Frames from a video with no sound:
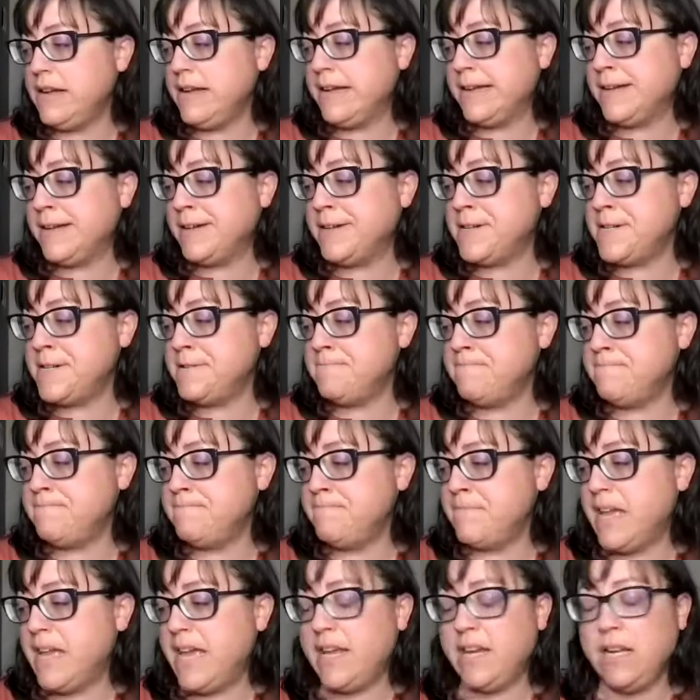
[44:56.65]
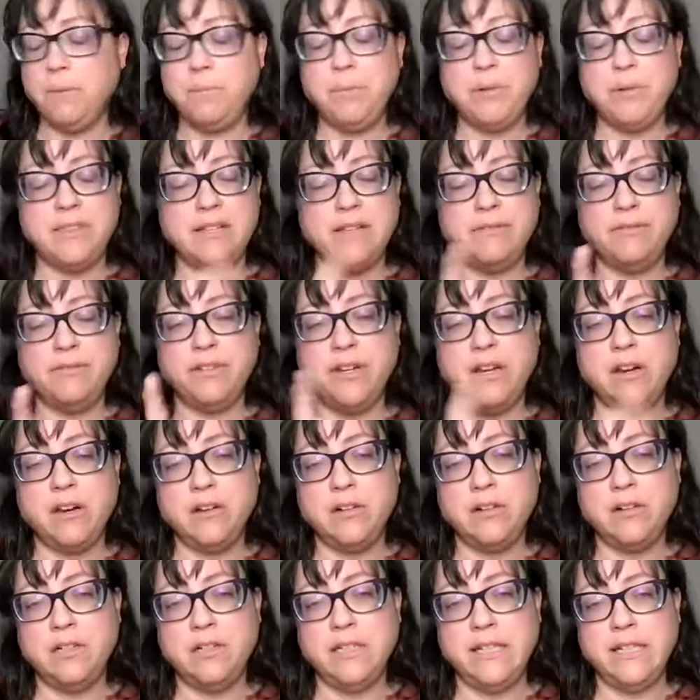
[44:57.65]
And I'll put that free
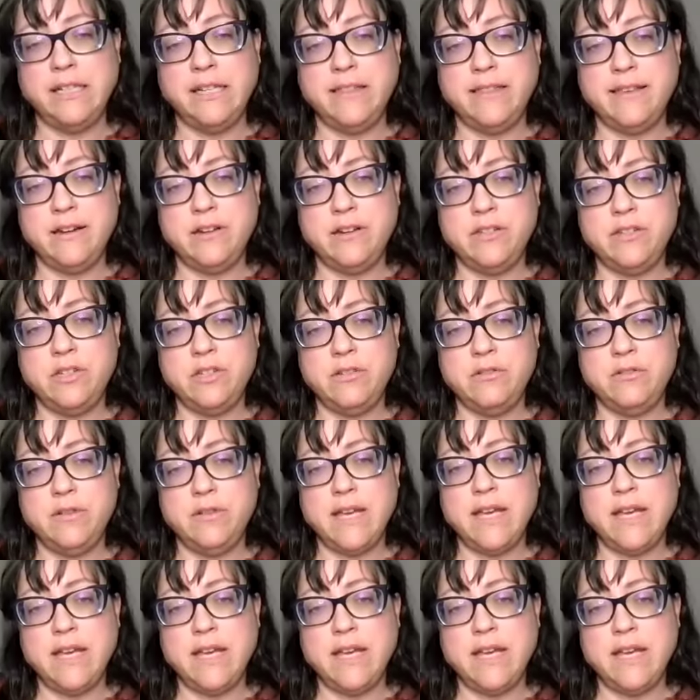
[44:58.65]
article link there too.